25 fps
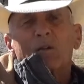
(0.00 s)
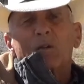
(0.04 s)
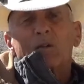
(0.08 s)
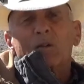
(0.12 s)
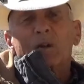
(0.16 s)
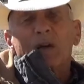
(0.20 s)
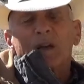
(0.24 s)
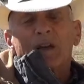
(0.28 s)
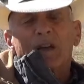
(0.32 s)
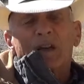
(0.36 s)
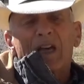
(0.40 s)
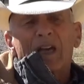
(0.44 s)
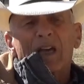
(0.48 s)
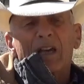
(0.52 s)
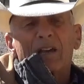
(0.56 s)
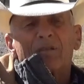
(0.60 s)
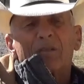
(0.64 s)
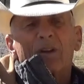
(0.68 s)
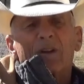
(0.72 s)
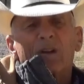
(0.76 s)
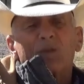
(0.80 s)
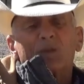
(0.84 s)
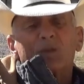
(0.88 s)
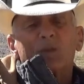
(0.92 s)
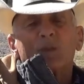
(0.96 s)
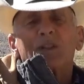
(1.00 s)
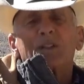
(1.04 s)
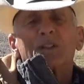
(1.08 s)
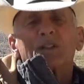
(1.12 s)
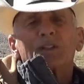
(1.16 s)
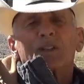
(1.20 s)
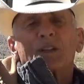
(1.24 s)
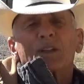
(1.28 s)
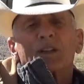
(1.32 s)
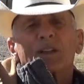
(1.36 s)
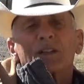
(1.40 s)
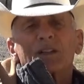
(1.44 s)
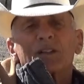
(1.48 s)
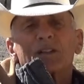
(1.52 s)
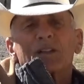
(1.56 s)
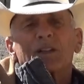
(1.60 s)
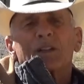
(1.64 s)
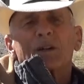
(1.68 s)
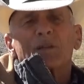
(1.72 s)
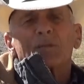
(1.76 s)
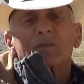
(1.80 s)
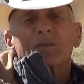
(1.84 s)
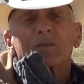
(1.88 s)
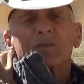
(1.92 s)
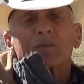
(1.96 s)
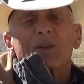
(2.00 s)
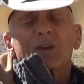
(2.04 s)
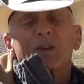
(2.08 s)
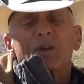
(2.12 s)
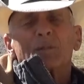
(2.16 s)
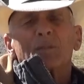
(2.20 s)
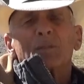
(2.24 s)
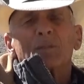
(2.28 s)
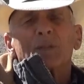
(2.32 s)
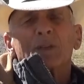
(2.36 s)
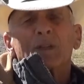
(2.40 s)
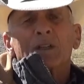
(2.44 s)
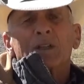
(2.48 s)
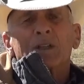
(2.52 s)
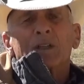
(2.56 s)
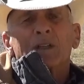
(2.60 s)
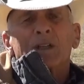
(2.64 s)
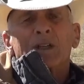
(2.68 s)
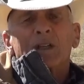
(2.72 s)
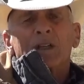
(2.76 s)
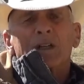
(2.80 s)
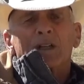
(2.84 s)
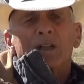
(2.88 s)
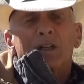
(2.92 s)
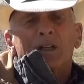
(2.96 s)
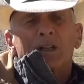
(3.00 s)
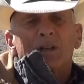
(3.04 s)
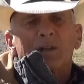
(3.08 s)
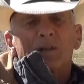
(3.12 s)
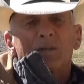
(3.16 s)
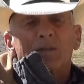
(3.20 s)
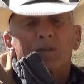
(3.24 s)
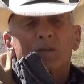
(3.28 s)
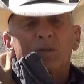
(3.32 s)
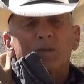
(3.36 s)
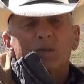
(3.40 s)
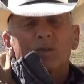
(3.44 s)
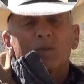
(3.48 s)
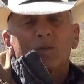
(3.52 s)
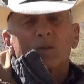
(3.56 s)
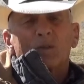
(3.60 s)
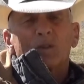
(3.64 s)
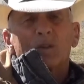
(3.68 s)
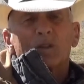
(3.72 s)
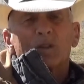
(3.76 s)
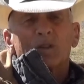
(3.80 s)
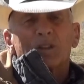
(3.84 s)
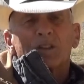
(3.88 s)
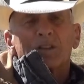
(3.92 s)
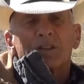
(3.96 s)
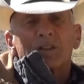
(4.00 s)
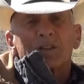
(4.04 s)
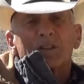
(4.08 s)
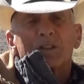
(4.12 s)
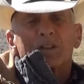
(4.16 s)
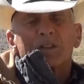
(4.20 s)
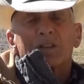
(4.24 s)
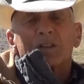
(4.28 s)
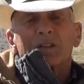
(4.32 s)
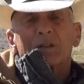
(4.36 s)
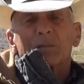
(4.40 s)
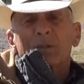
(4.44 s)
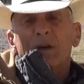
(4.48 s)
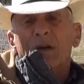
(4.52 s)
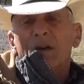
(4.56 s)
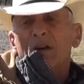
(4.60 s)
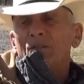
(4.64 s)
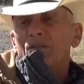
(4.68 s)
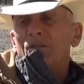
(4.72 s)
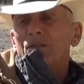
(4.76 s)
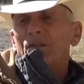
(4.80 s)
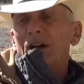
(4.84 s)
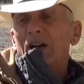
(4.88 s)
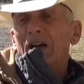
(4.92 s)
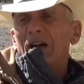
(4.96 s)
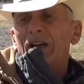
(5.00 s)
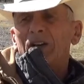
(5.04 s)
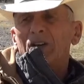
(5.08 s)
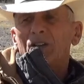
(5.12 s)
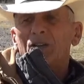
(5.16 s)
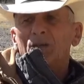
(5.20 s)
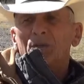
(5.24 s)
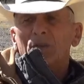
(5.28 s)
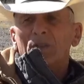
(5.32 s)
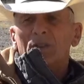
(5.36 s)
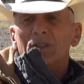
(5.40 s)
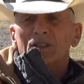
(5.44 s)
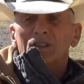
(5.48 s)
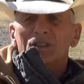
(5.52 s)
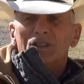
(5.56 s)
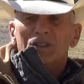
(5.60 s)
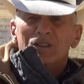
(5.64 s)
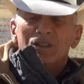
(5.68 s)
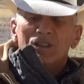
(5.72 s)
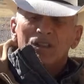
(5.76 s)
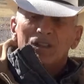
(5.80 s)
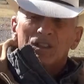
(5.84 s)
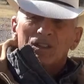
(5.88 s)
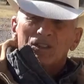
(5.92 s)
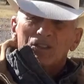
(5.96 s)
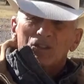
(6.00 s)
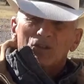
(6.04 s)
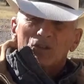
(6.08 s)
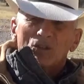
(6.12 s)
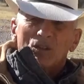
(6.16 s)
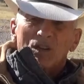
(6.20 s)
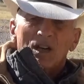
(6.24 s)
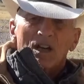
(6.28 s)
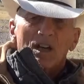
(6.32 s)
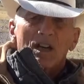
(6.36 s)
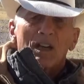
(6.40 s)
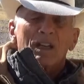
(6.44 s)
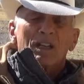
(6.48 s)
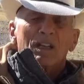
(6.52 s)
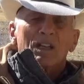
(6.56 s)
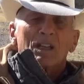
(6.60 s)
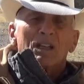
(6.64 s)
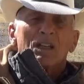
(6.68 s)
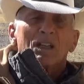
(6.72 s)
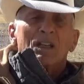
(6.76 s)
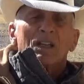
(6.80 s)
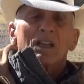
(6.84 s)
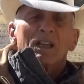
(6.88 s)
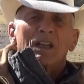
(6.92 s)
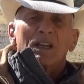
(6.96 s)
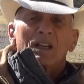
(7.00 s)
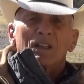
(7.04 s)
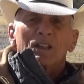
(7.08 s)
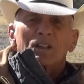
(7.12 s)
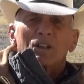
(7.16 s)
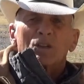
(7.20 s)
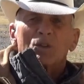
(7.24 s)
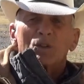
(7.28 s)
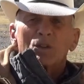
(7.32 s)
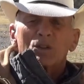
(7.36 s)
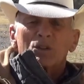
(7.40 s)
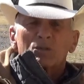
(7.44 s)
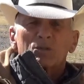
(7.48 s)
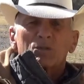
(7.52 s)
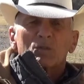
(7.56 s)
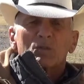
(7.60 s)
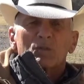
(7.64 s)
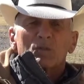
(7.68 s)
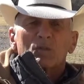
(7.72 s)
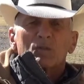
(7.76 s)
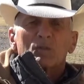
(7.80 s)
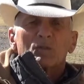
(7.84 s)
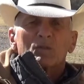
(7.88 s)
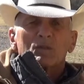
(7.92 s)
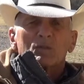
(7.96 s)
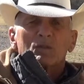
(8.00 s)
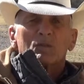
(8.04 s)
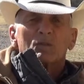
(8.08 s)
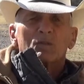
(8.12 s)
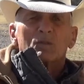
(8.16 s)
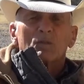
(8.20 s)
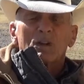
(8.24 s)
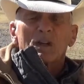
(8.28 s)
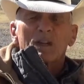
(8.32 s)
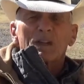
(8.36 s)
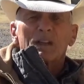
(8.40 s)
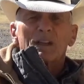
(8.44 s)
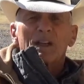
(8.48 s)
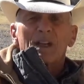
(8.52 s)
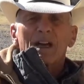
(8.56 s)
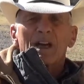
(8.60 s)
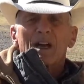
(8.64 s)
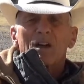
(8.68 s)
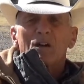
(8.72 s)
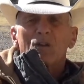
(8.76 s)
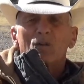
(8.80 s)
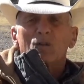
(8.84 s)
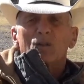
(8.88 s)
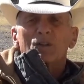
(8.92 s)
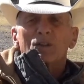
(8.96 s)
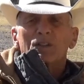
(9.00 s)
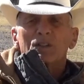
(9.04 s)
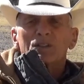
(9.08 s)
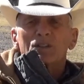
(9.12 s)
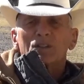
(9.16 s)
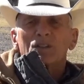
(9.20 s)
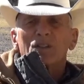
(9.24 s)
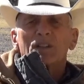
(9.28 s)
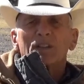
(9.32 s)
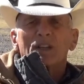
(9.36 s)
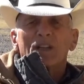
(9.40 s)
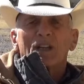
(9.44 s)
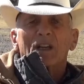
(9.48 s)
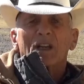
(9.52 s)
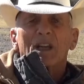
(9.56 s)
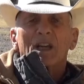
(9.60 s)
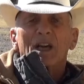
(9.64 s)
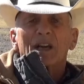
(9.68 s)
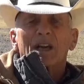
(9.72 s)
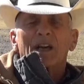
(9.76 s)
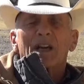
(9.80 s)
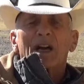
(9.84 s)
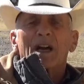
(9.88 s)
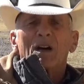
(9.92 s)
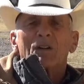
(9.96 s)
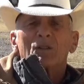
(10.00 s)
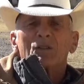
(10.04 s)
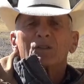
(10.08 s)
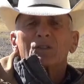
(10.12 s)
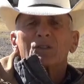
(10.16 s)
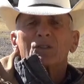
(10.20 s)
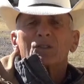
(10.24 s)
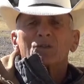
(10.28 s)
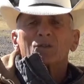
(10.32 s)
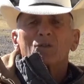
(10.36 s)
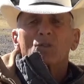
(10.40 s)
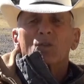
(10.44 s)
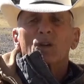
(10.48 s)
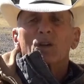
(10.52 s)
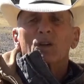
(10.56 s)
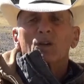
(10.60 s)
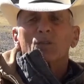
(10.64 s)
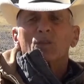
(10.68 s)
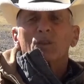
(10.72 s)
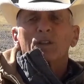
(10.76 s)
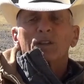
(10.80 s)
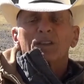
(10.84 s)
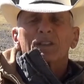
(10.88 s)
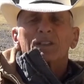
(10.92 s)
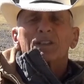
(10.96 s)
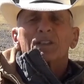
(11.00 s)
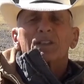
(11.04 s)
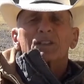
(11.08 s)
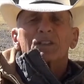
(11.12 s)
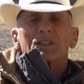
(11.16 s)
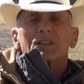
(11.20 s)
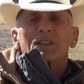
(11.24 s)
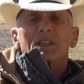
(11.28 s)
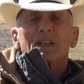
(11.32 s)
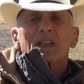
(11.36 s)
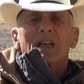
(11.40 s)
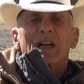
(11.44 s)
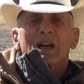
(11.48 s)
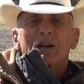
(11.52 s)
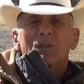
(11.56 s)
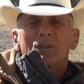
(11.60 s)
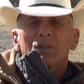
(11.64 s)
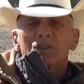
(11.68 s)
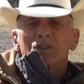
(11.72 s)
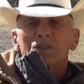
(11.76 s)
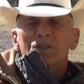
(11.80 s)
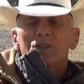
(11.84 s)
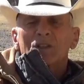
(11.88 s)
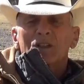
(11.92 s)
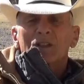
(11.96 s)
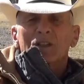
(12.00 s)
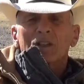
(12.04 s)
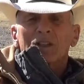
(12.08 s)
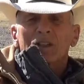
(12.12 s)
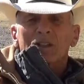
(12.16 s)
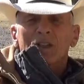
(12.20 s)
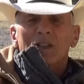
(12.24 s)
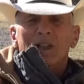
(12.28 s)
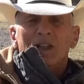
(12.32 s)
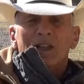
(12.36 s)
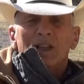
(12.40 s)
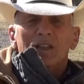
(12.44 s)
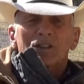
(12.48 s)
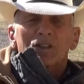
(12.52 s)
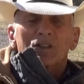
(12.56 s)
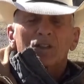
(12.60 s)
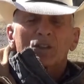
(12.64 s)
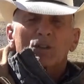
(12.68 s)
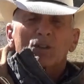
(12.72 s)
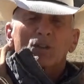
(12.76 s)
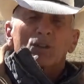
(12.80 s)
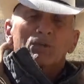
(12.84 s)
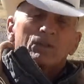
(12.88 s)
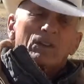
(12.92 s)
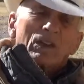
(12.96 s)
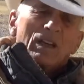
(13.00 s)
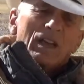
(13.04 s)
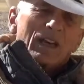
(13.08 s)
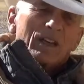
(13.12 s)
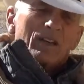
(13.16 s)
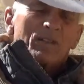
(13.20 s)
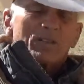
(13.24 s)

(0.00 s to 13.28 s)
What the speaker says: a lot of our recharge comes from. We're concerned about fires because as it gets dry, and of course, right now we're just seeing a lot of houses where we didn't see houses. And so if you had a